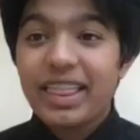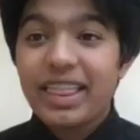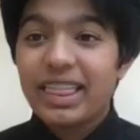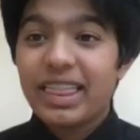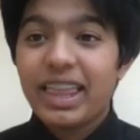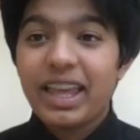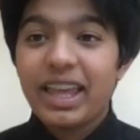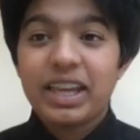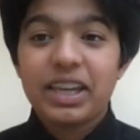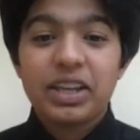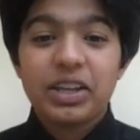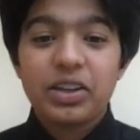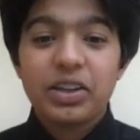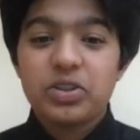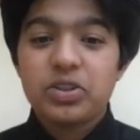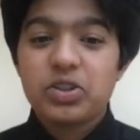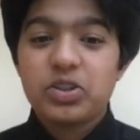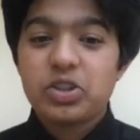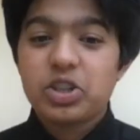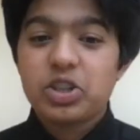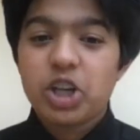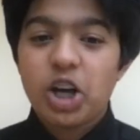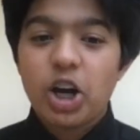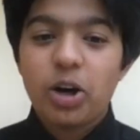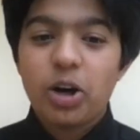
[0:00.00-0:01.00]
thank you
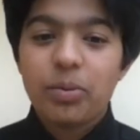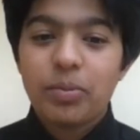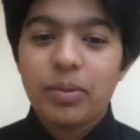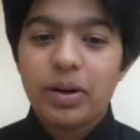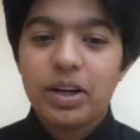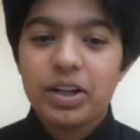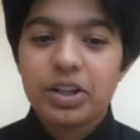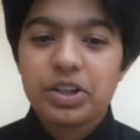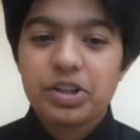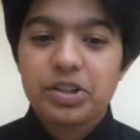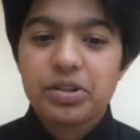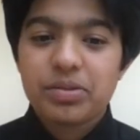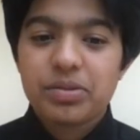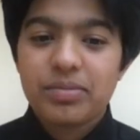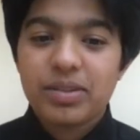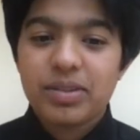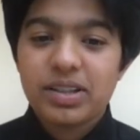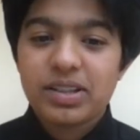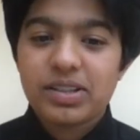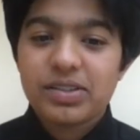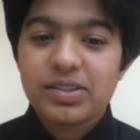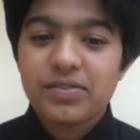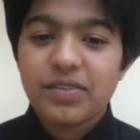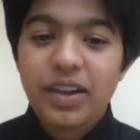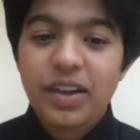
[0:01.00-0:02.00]
so much,
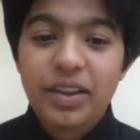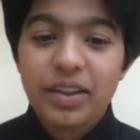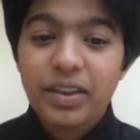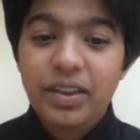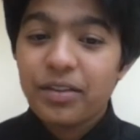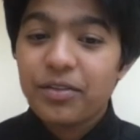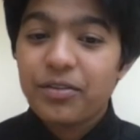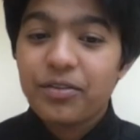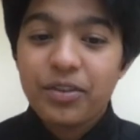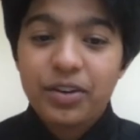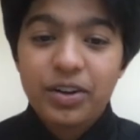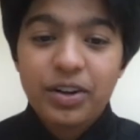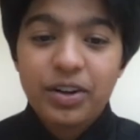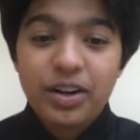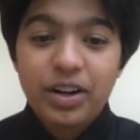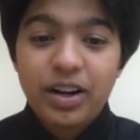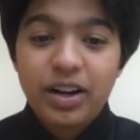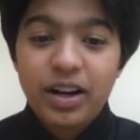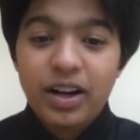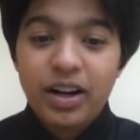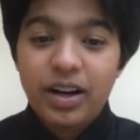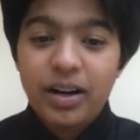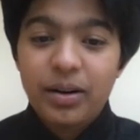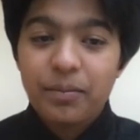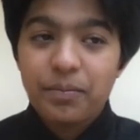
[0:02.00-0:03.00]
Miss Phelan,
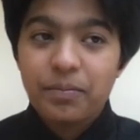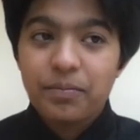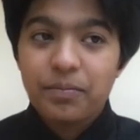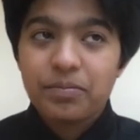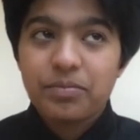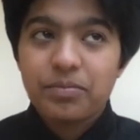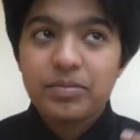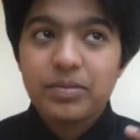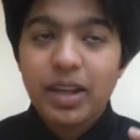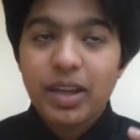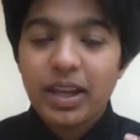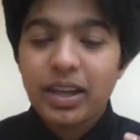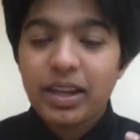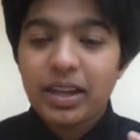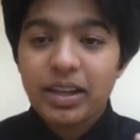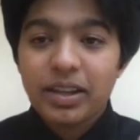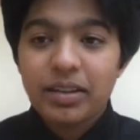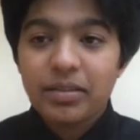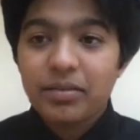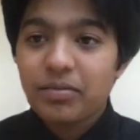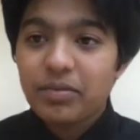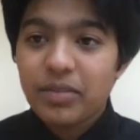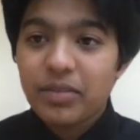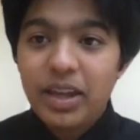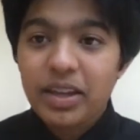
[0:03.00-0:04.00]
for
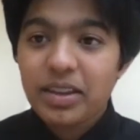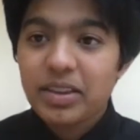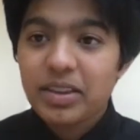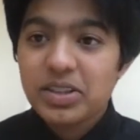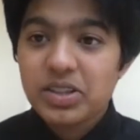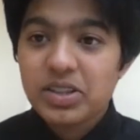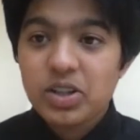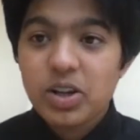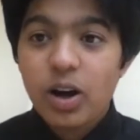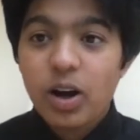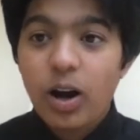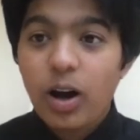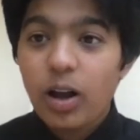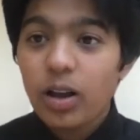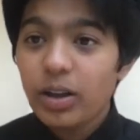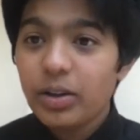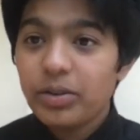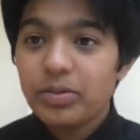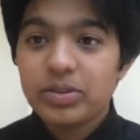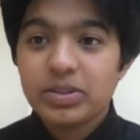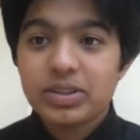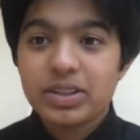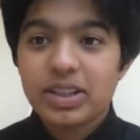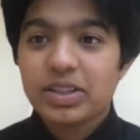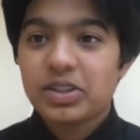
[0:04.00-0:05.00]
taking this call. It
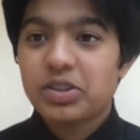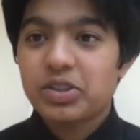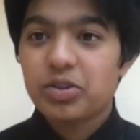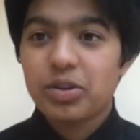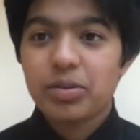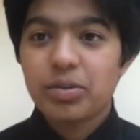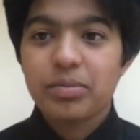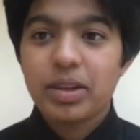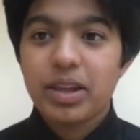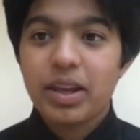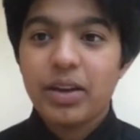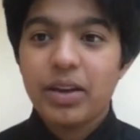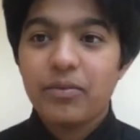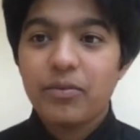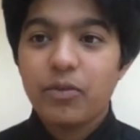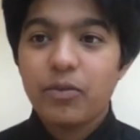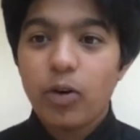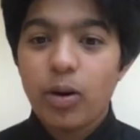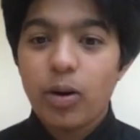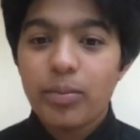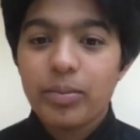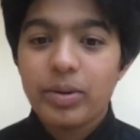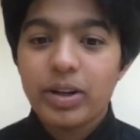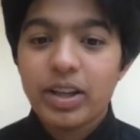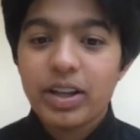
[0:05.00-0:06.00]
was extremely
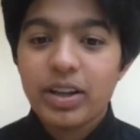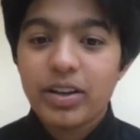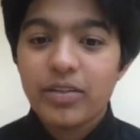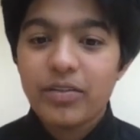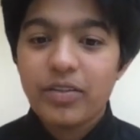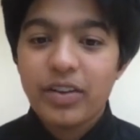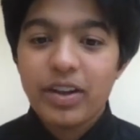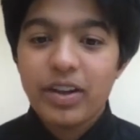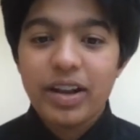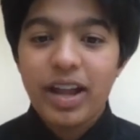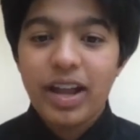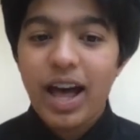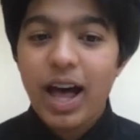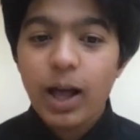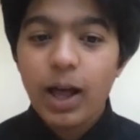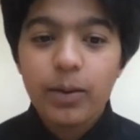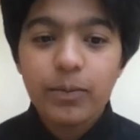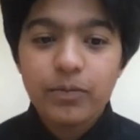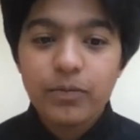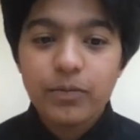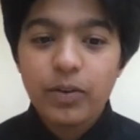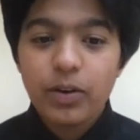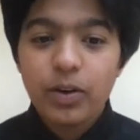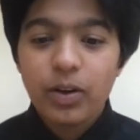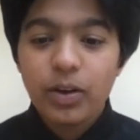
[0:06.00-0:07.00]
informative and
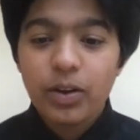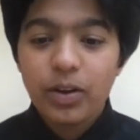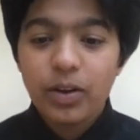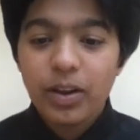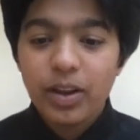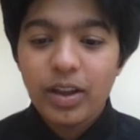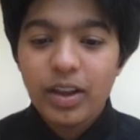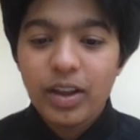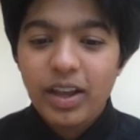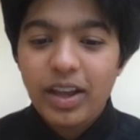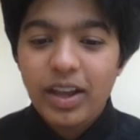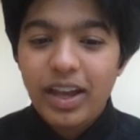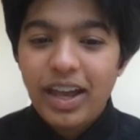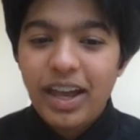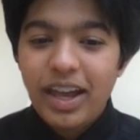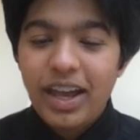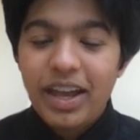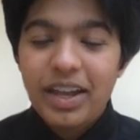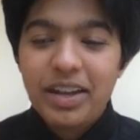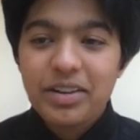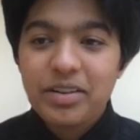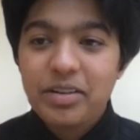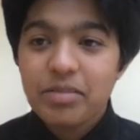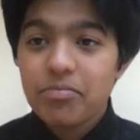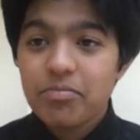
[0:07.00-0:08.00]
helpful,
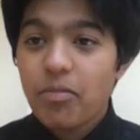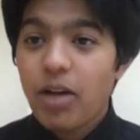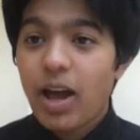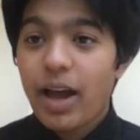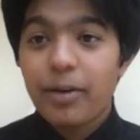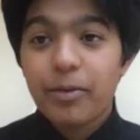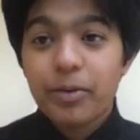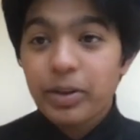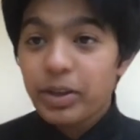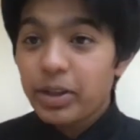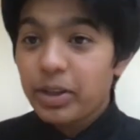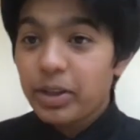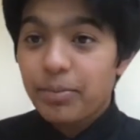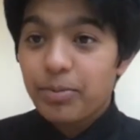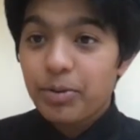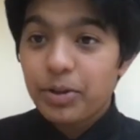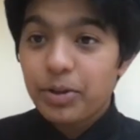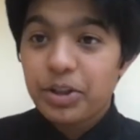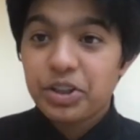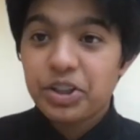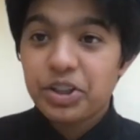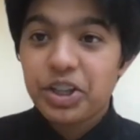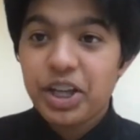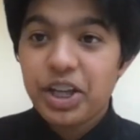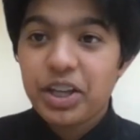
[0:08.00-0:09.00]
and I really
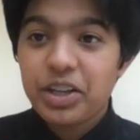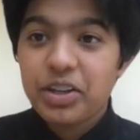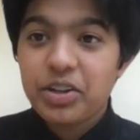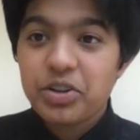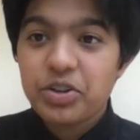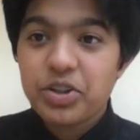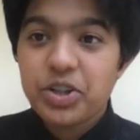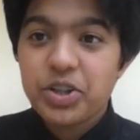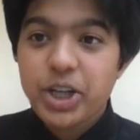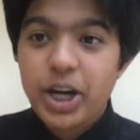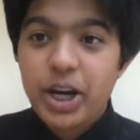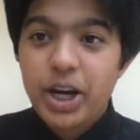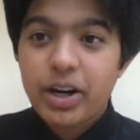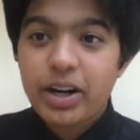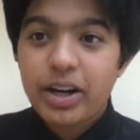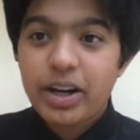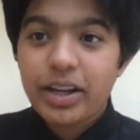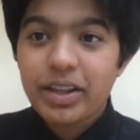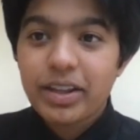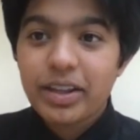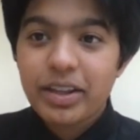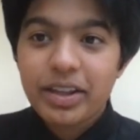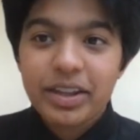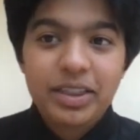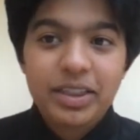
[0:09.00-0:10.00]
appreciate you
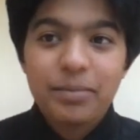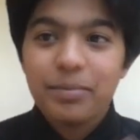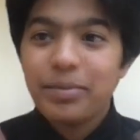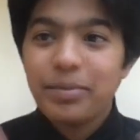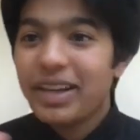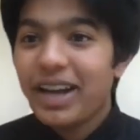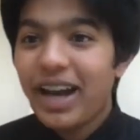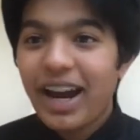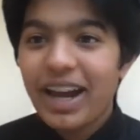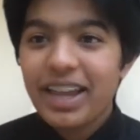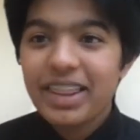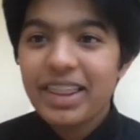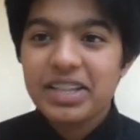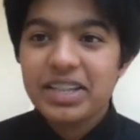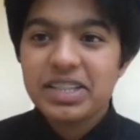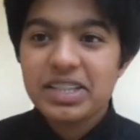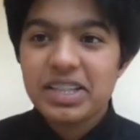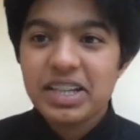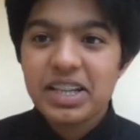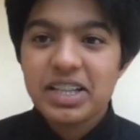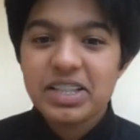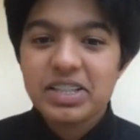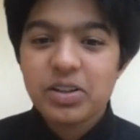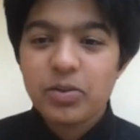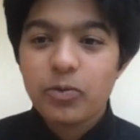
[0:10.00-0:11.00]
sharing like the behind the
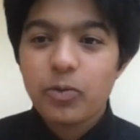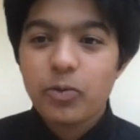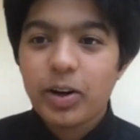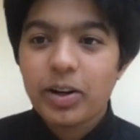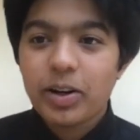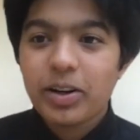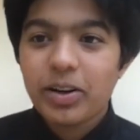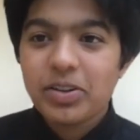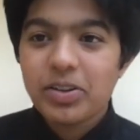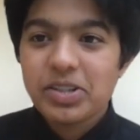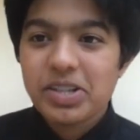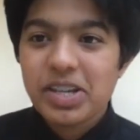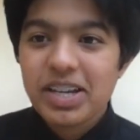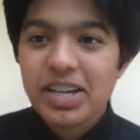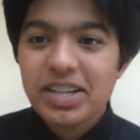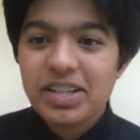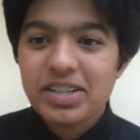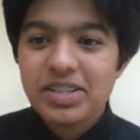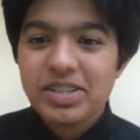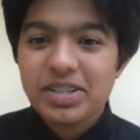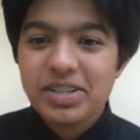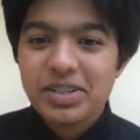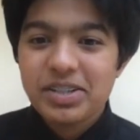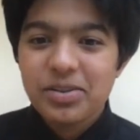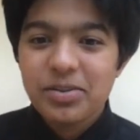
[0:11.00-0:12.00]
scenes of what goes
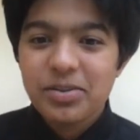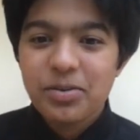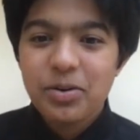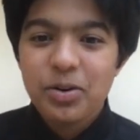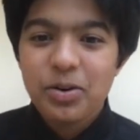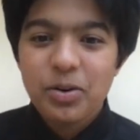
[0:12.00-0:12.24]
into